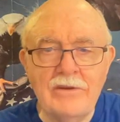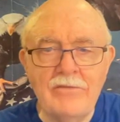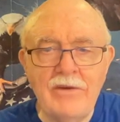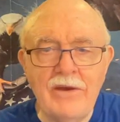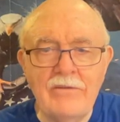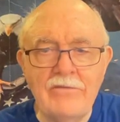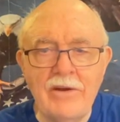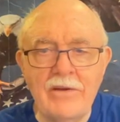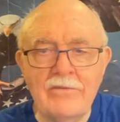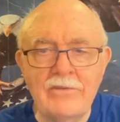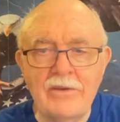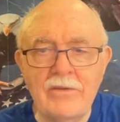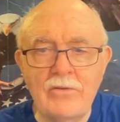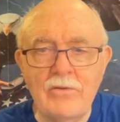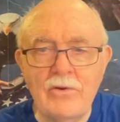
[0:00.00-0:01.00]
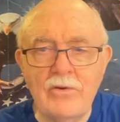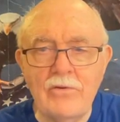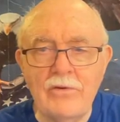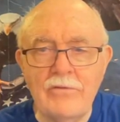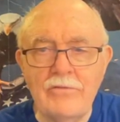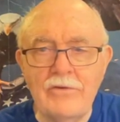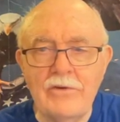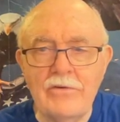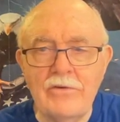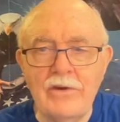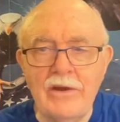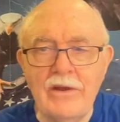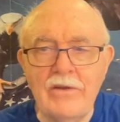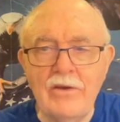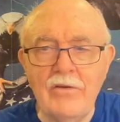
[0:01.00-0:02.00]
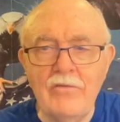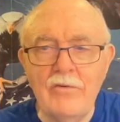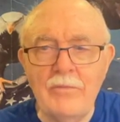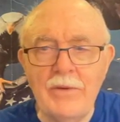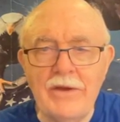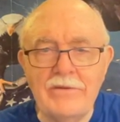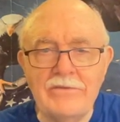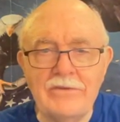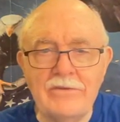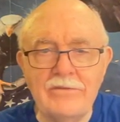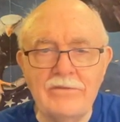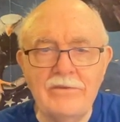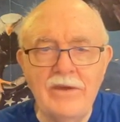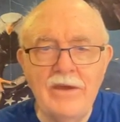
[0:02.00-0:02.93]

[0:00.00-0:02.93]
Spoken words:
of hydroxychloroquine for treating COVID patients,